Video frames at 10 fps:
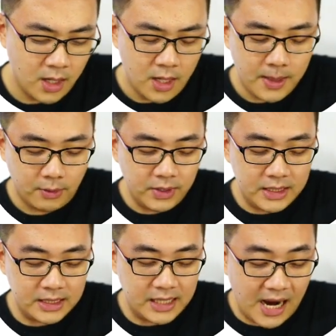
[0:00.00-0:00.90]
Now this
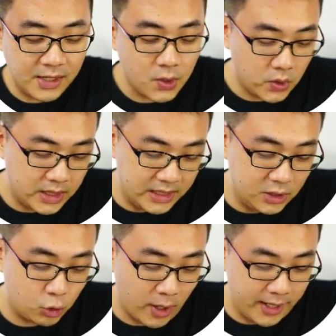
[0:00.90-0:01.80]
is isosceles
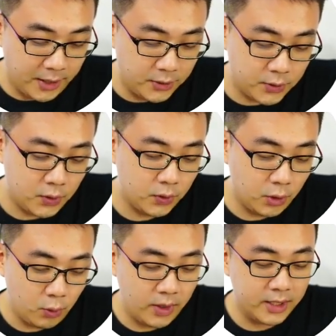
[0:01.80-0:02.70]
triangle, so
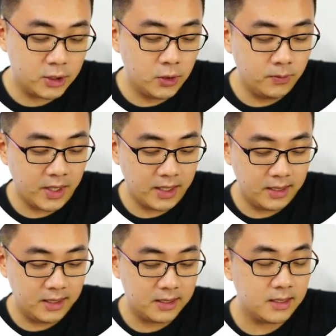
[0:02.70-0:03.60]
you will assume that
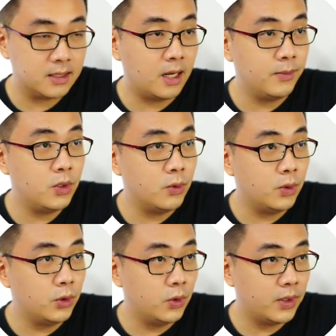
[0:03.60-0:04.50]
this, you will
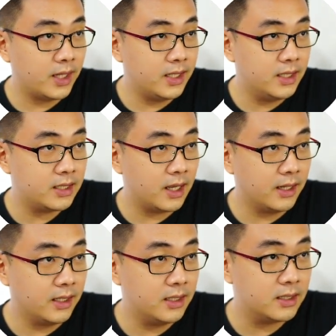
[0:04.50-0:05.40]
know that this and
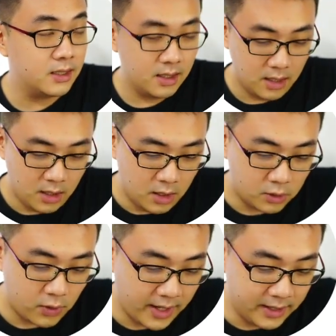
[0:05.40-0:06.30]
this
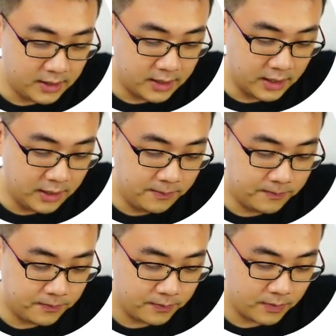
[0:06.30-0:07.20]
triangle here
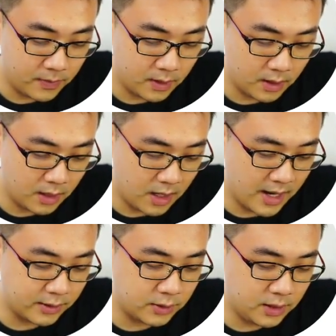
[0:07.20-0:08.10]
are
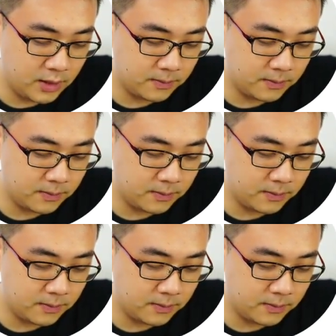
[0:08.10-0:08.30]
actually